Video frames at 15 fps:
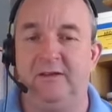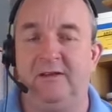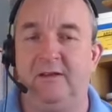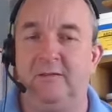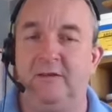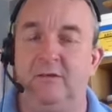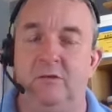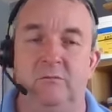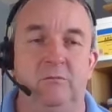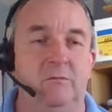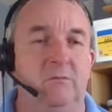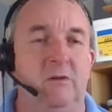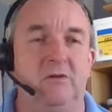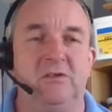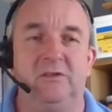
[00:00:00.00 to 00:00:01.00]
Now I know
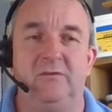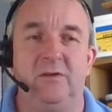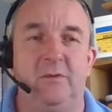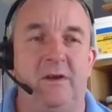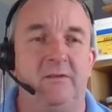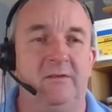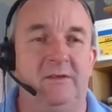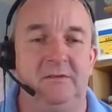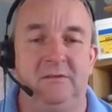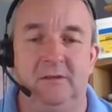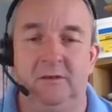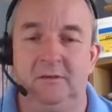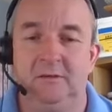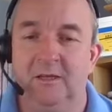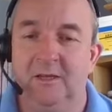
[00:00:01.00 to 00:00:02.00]
most of you out there
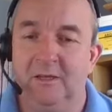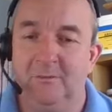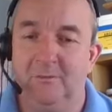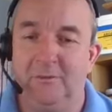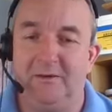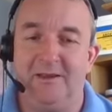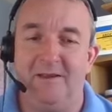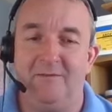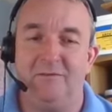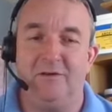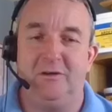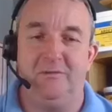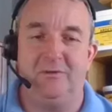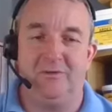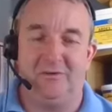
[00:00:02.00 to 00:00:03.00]
do, but I have
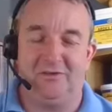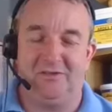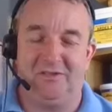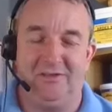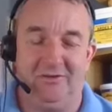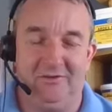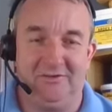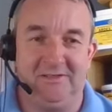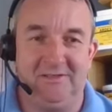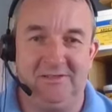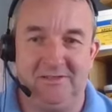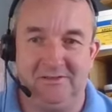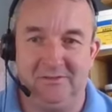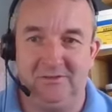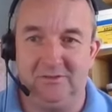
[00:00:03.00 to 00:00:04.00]
come across the odd
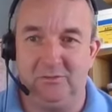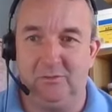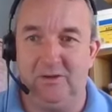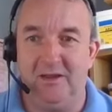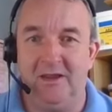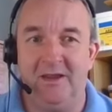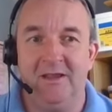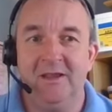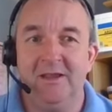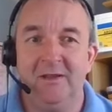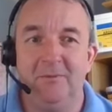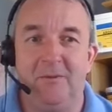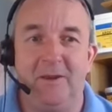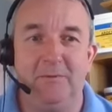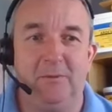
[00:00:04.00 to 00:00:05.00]
instance where
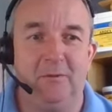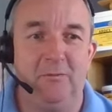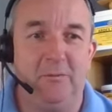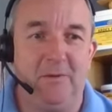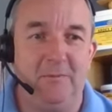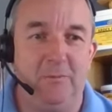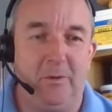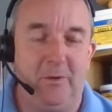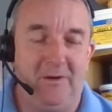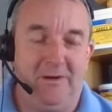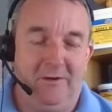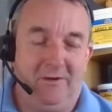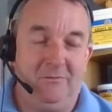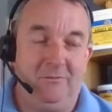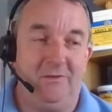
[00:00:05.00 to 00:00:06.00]
people have been putting it
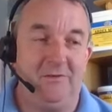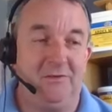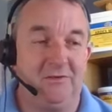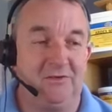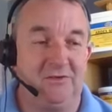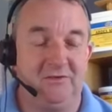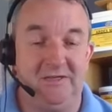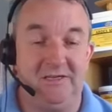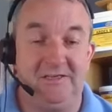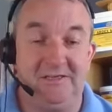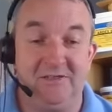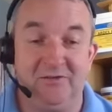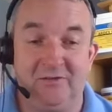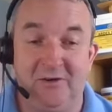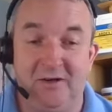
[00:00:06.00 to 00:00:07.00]
on with screeding
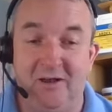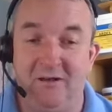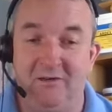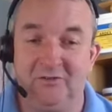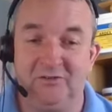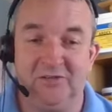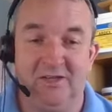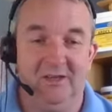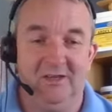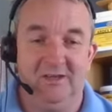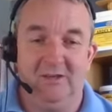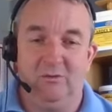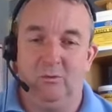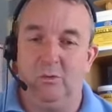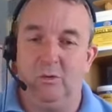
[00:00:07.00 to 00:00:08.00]
trowels,
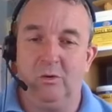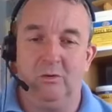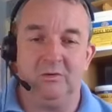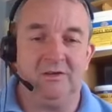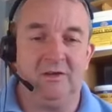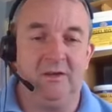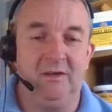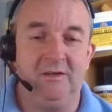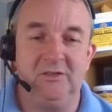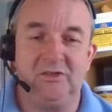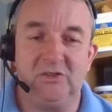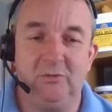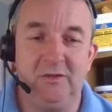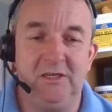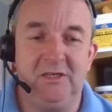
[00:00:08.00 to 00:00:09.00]
wall tiler
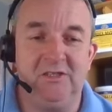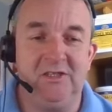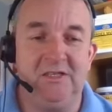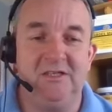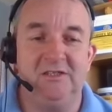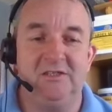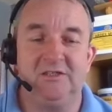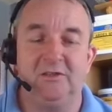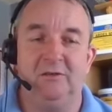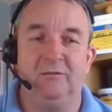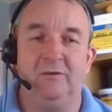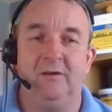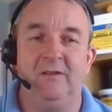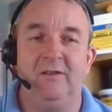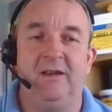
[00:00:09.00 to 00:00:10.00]
squeegees and stuff
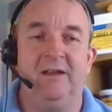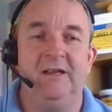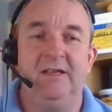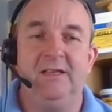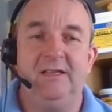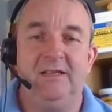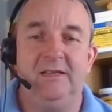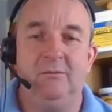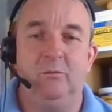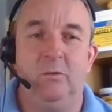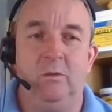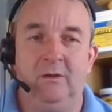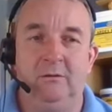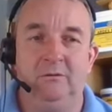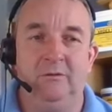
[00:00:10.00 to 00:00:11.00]
like that. It
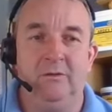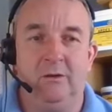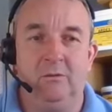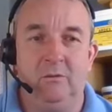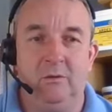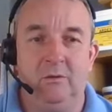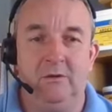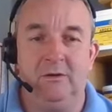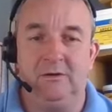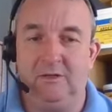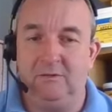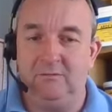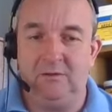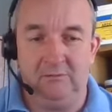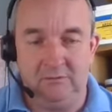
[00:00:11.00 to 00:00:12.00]
will not work
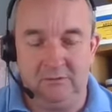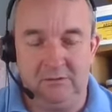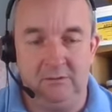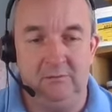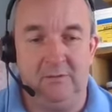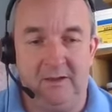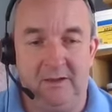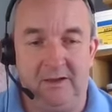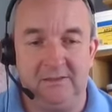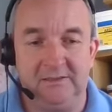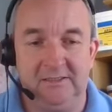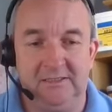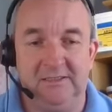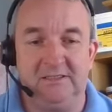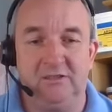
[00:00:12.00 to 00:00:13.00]
if you do that.
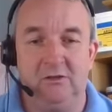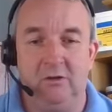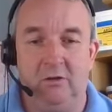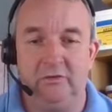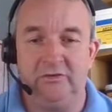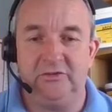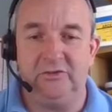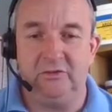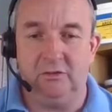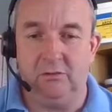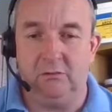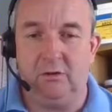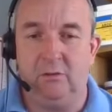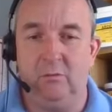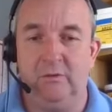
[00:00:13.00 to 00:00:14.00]
It's got to
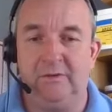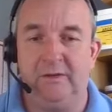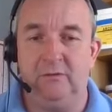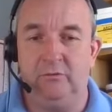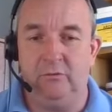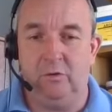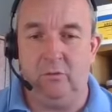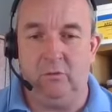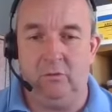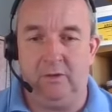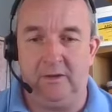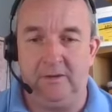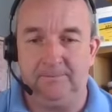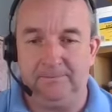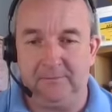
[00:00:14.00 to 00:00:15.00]
go on with a
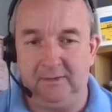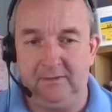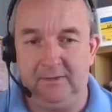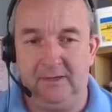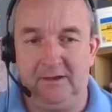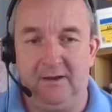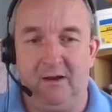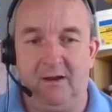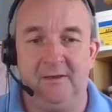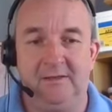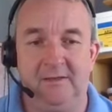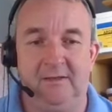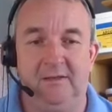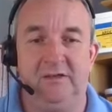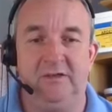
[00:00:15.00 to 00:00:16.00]
roller. Yeah,
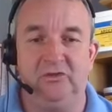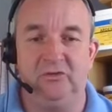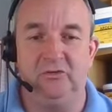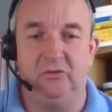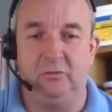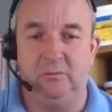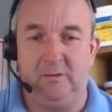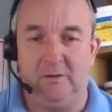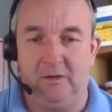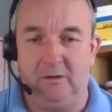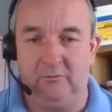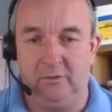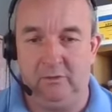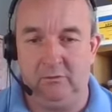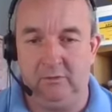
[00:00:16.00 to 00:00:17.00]
ideally a short pile
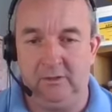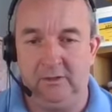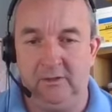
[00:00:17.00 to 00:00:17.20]
roller.